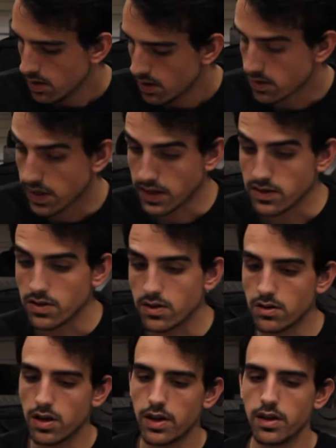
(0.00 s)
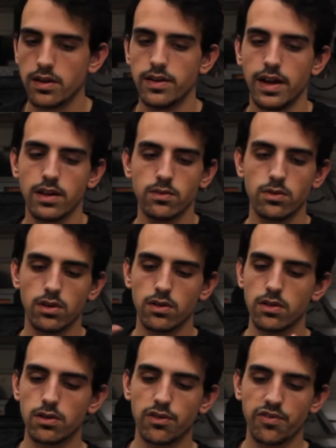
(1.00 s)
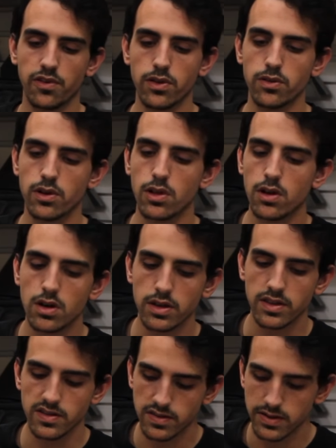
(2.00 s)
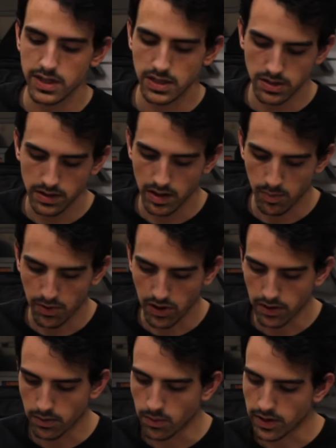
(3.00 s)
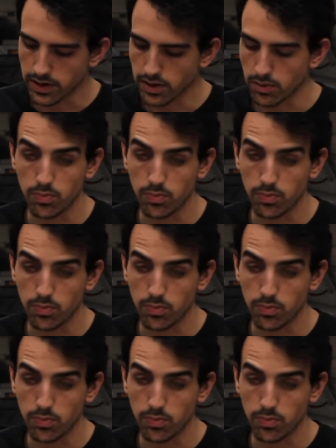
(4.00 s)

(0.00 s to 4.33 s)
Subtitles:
Okay, so now that we're a little further along, this is actually the part where you'll